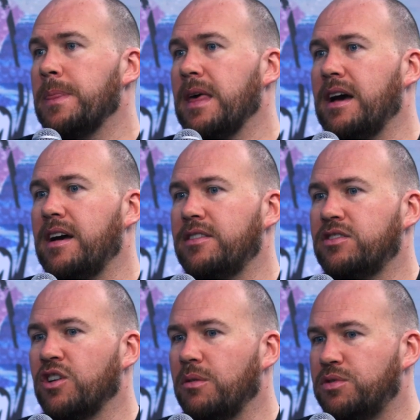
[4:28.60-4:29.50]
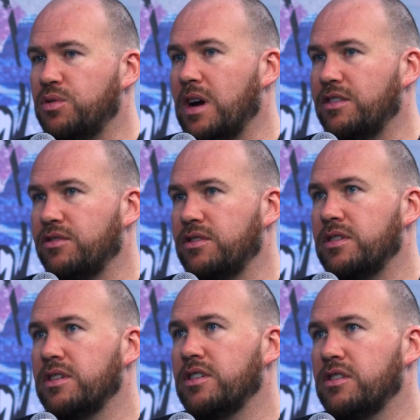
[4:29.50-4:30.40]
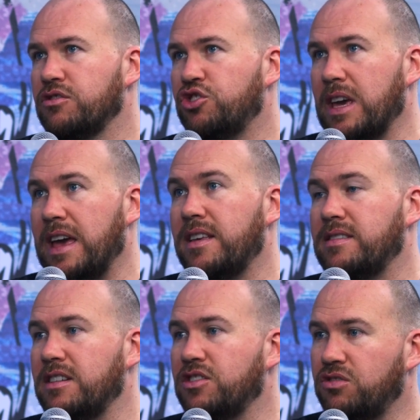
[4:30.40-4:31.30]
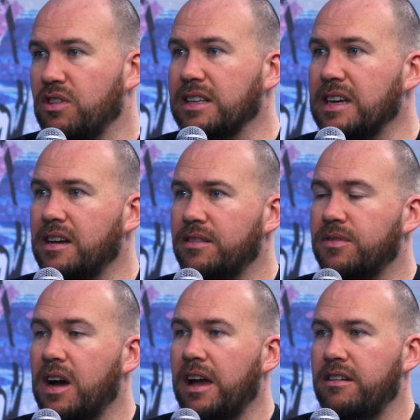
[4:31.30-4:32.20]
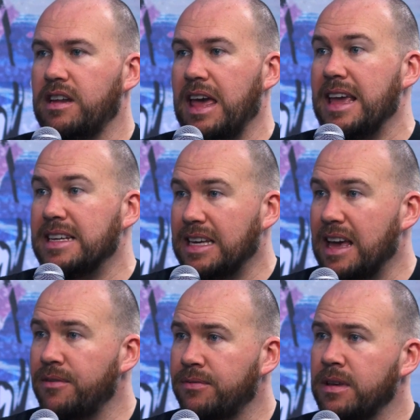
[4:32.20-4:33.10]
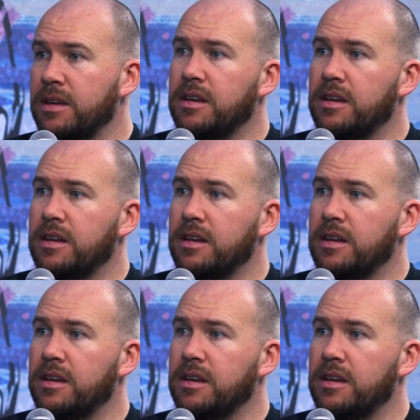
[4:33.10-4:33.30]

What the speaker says: the top 200 shares in Australia via an ETF,